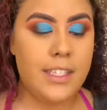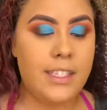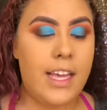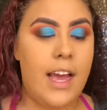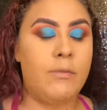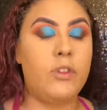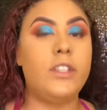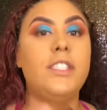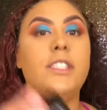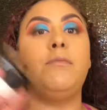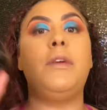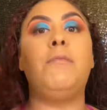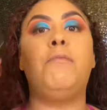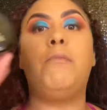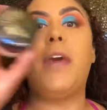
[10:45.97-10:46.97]
I'm going to
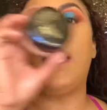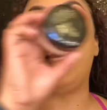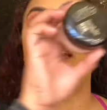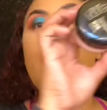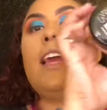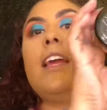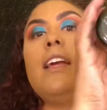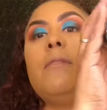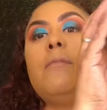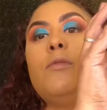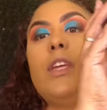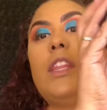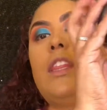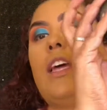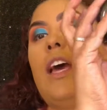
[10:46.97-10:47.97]
be baking
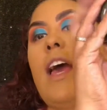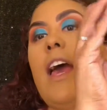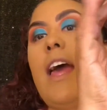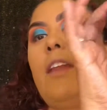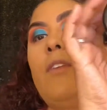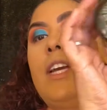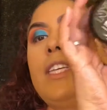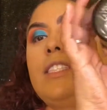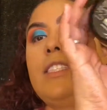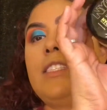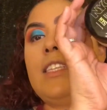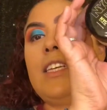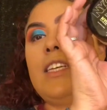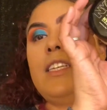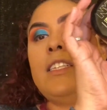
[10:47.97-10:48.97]
with the
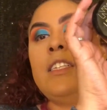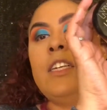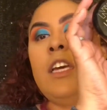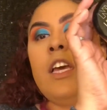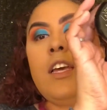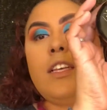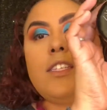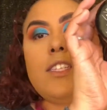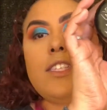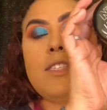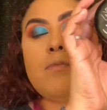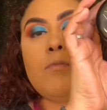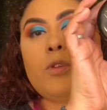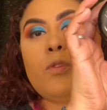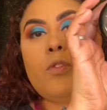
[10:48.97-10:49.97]
NYC
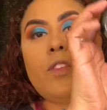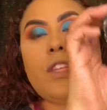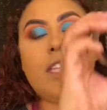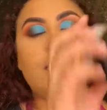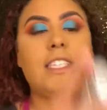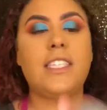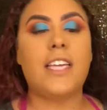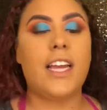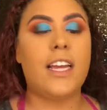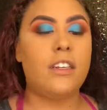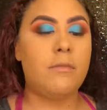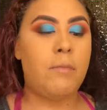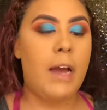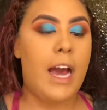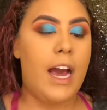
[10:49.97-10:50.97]
Smooth
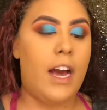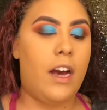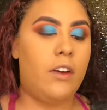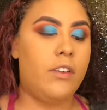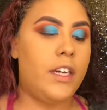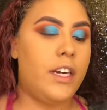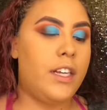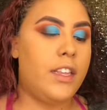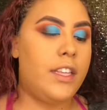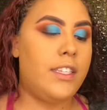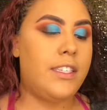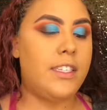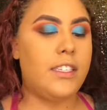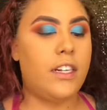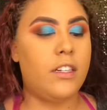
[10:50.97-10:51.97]
Skin Powder.
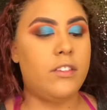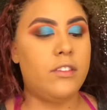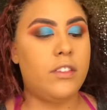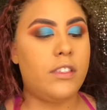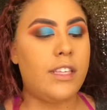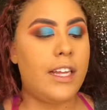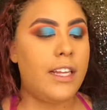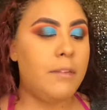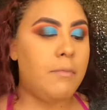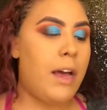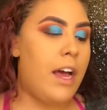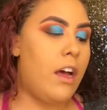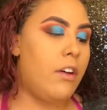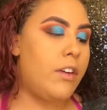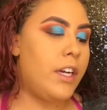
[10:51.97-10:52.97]
This is their loose setting
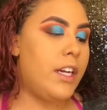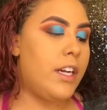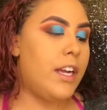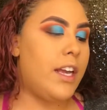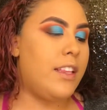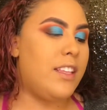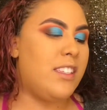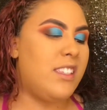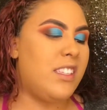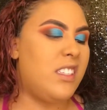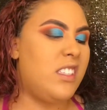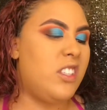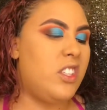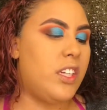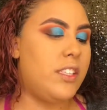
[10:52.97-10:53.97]
powder, and this
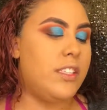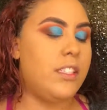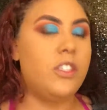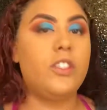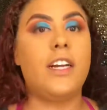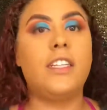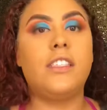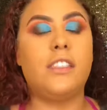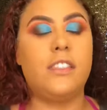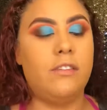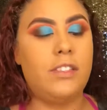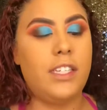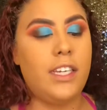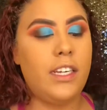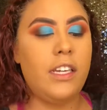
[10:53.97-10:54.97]
is just in
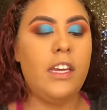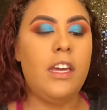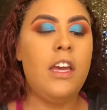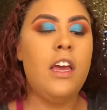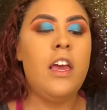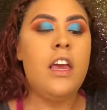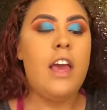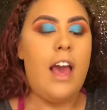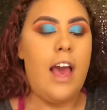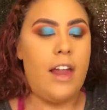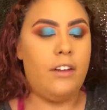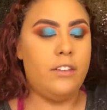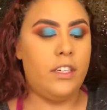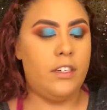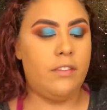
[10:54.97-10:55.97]
translucent. I
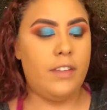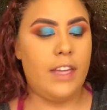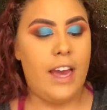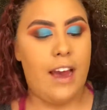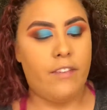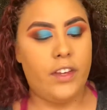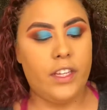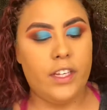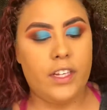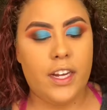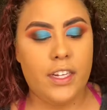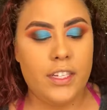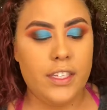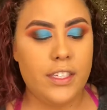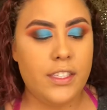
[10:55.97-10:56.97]
don't know if they have other
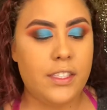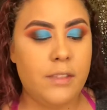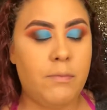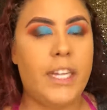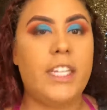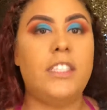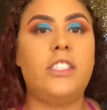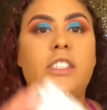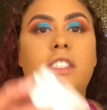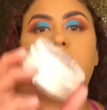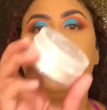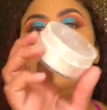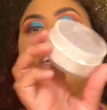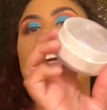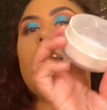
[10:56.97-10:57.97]
colors, but it's
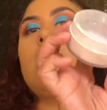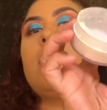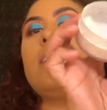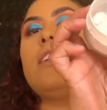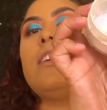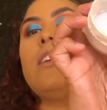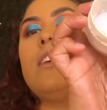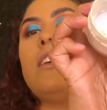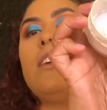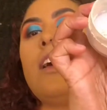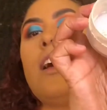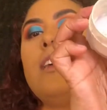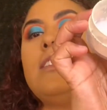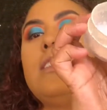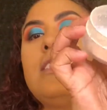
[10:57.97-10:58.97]
just like
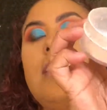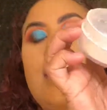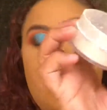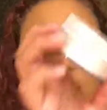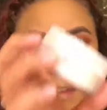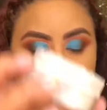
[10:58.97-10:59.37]
a slightly